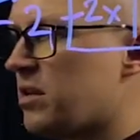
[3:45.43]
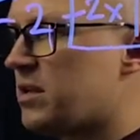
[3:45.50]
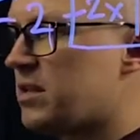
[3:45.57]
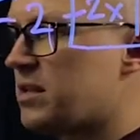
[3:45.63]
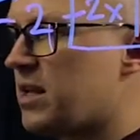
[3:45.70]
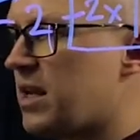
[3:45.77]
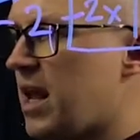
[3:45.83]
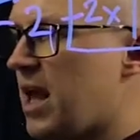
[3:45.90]
is
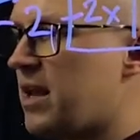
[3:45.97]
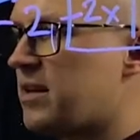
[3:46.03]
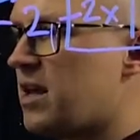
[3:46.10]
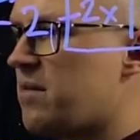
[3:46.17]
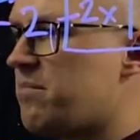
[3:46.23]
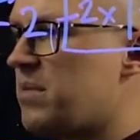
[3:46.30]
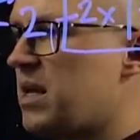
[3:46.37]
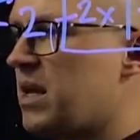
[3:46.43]
going to end
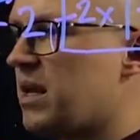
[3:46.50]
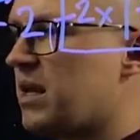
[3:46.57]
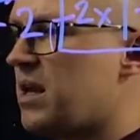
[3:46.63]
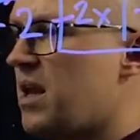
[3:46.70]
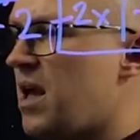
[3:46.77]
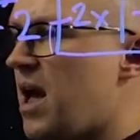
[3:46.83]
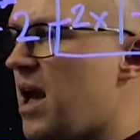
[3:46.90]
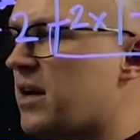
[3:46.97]
up being
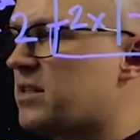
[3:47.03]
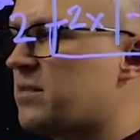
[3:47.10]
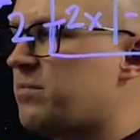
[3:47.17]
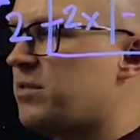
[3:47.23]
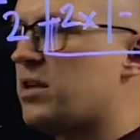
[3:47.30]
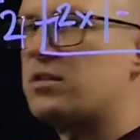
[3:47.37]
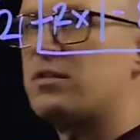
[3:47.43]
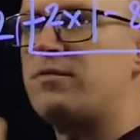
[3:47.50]
x
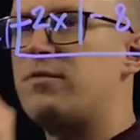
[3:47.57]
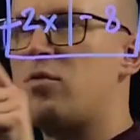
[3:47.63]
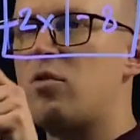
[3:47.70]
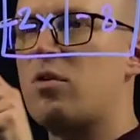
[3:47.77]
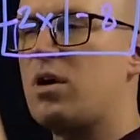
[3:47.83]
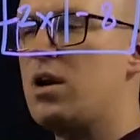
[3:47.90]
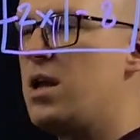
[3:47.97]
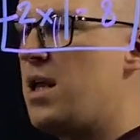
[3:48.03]
plus
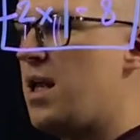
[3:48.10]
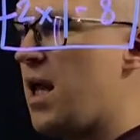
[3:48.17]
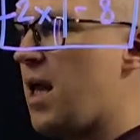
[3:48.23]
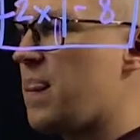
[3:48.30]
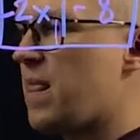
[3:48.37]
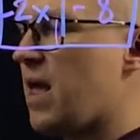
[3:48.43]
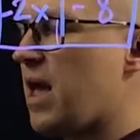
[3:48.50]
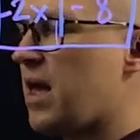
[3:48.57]
4
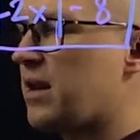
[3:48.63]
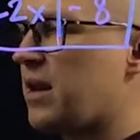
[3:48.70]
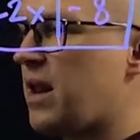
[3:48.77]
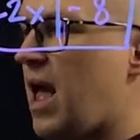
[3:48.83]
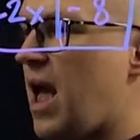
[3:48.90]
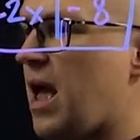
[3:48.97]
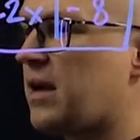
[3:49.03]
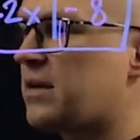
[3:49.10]
and then an
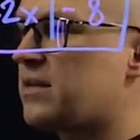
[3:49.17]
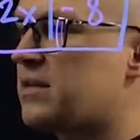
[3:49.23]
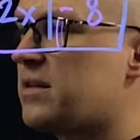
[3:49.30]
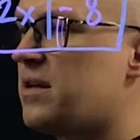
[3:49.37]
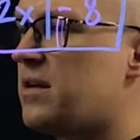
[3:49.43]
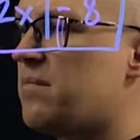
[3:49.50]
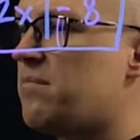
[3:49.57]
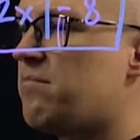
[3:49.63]
x
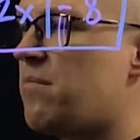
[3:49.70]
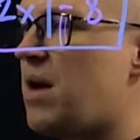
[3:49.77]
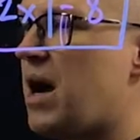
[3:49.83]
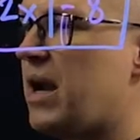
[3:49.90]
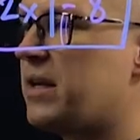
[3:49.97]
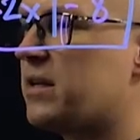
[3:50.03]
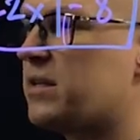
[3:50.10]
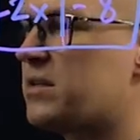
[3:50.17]

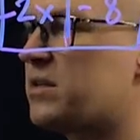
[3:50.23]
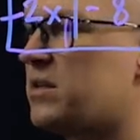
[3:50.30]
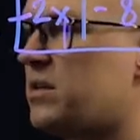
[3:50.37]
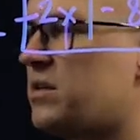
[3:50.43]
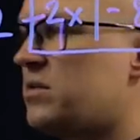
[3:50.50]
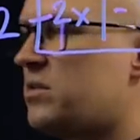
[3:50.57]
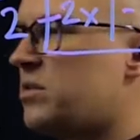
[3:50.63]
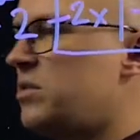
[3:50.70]
minus
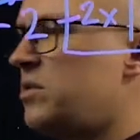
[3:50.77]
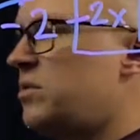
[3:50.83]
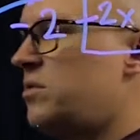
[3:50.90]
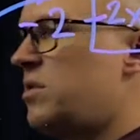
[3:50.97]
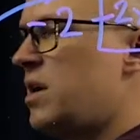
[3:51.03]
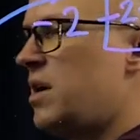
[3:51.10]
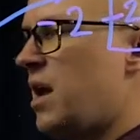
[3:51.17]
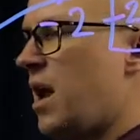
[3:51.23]
2.
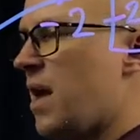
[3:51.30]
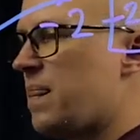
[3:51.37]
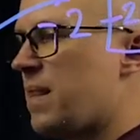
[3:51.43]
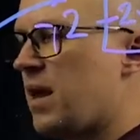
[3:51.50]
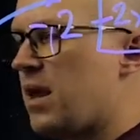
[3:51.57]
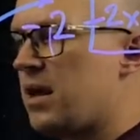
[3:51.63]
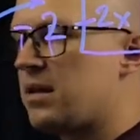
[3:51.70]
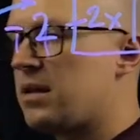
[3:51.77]
And
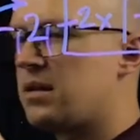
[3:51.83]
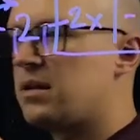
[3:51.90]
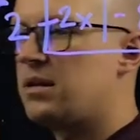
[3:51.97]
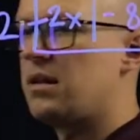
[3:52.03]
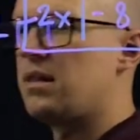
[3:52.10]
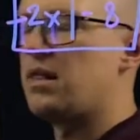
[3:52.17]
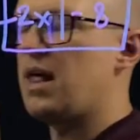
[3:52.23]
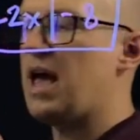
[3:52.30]
then
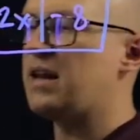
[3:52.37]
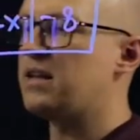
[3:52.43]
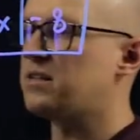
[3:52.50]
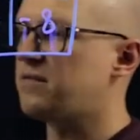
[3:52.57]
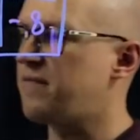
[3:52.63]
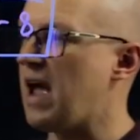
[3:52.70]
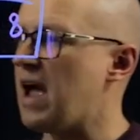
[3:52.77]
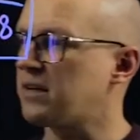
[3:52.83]
that is
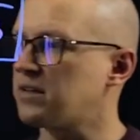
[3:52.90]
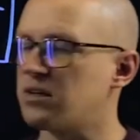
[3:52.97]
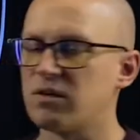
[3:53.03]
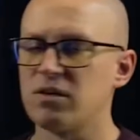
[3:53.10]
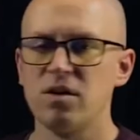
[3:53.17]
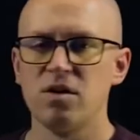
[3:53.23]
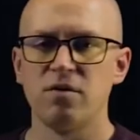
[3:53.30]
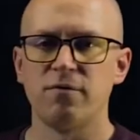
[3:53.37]
factored
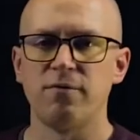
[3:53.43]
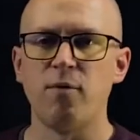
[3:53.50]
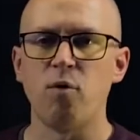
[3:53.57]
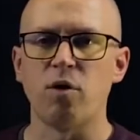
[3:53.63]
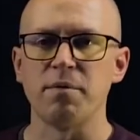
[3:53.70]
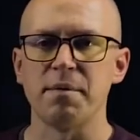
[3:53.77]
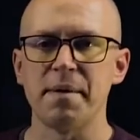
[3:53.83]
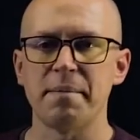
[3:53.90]

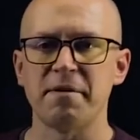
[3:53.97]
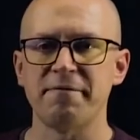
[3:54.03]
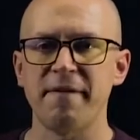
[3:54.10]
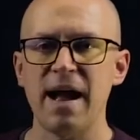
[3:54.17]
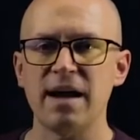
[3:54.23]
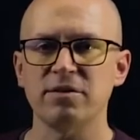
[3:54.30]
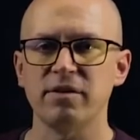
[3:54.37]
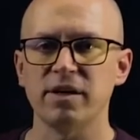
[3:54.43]
form. Remember,
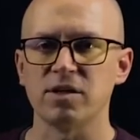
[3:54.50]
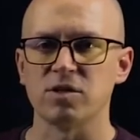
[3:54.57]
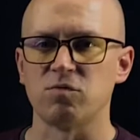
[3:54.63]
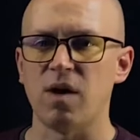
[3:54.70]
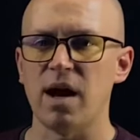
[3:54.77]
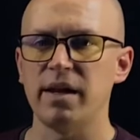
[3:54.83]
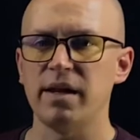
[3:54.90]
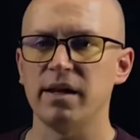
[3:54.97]
factoring is
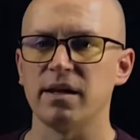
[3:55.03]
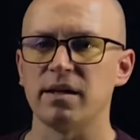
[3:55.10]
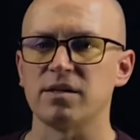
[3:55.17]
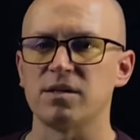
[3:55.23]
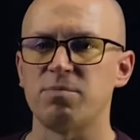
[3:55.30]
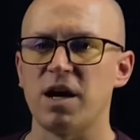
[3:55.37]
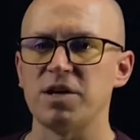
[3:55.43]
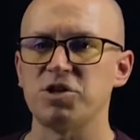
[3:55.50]
writing an
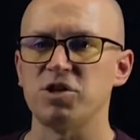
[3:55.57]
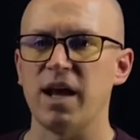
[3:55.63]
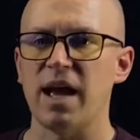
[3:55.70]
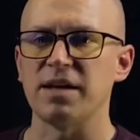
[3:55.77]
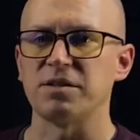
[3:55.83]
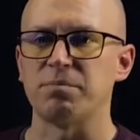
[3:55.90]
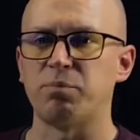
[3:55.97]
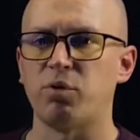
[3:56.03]
expression as
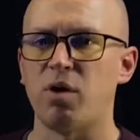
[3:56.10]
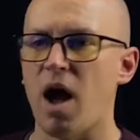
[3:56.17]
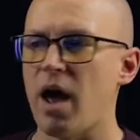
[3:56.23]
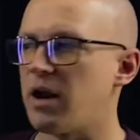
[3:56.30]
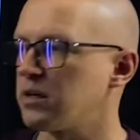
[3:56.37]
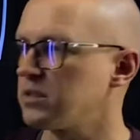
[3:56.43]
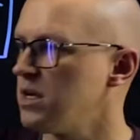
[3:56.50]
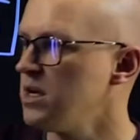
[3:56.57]
a
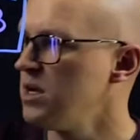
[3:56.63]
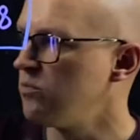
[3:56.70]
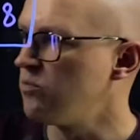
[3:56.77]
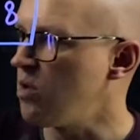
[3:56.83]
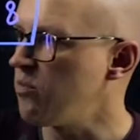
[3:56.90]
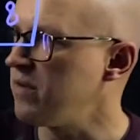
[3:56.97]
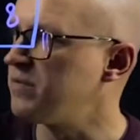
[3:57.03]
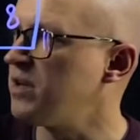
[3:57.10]
product. What
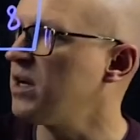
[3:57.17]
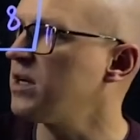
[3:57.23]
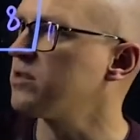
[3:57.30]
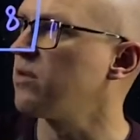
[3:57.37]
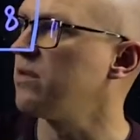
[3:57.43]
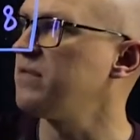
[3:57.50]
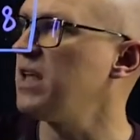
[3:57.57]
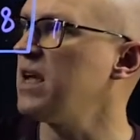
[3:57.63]
we've done is
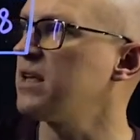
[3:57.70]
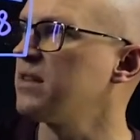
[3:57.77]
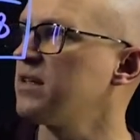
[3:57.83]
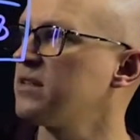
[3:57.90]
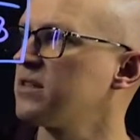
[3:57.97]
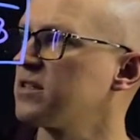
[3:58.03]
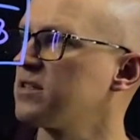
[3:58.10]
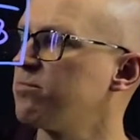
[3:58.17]
we've taken this
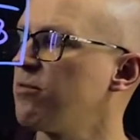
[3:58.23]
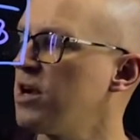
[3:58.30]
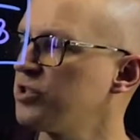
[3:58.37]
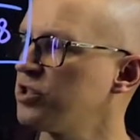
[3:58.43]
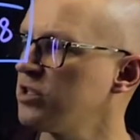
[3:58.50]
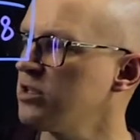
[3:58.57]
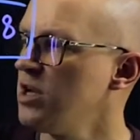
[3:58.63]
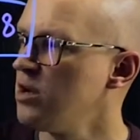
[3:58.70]

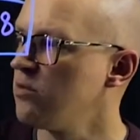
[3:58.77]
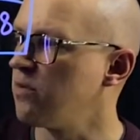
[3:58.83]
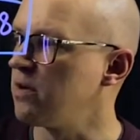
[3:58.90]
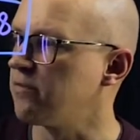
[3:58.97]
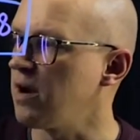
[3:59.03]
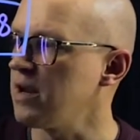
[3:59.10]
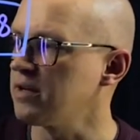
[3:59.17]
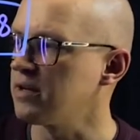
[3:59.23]
expression, we've
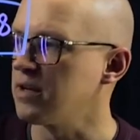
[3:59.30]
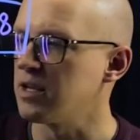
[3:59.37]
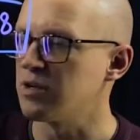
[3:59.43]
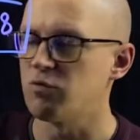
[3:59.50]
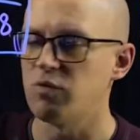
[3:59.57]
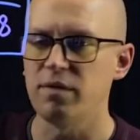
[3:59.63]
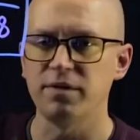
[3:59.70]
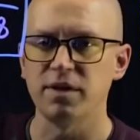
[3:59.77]
written an
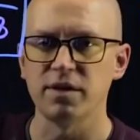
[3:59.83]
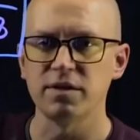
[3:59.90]
equivalent